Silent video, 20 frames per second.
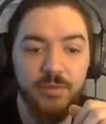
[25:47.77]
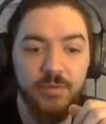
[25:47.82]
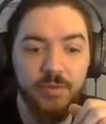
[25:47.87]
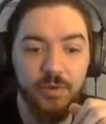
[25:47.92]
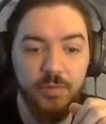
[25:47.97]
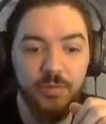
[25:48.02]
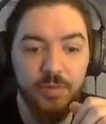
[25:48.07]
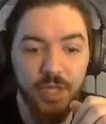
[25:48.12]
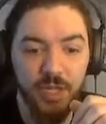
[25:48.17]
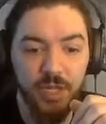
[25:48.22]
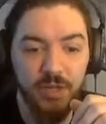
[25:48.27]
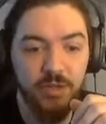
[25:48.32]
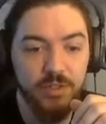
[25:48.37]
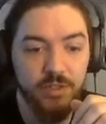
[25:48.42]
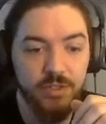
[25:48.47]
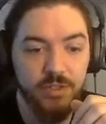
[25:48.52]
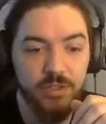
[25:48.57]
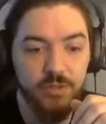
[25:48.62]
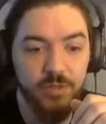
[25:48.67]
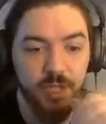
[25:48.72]
for players
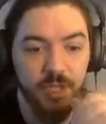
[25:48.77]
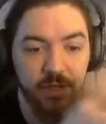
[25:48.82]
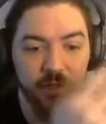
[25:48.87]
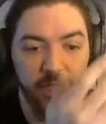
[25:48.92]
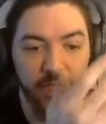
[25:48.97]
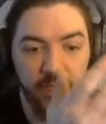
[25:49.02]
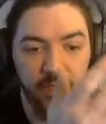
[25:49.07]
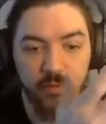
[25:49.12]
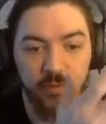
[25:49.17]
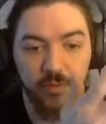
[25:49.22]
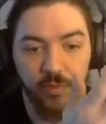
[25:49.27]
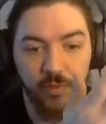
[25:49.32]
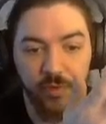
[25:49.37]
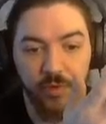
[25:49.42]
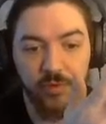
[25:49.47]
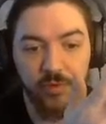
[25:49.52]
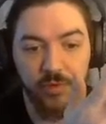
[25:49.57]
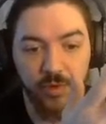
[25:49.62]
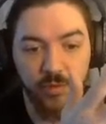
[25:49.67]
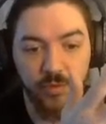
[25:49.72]
to make
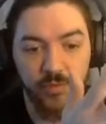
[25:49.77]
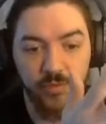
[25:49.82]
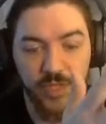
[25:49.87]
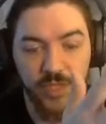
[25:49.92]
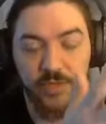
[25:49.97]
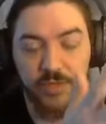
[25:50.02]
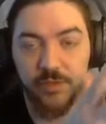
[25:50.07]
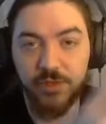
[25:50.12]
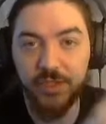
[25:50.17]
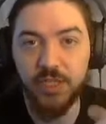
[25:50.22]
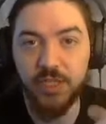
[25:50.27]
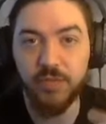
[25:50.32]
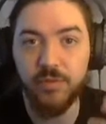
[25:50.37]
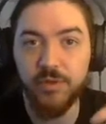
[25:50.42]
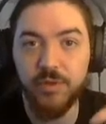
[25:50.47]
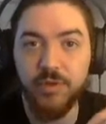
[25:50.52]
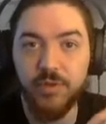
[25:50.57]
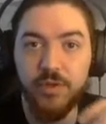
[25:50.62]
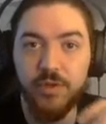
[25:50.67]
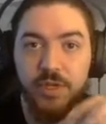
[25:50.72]
vehicles
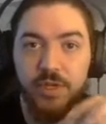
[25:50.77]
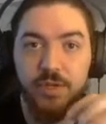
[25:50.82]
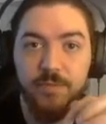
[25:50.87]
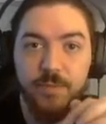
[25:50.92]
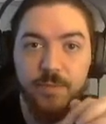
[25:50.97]
teleport through it.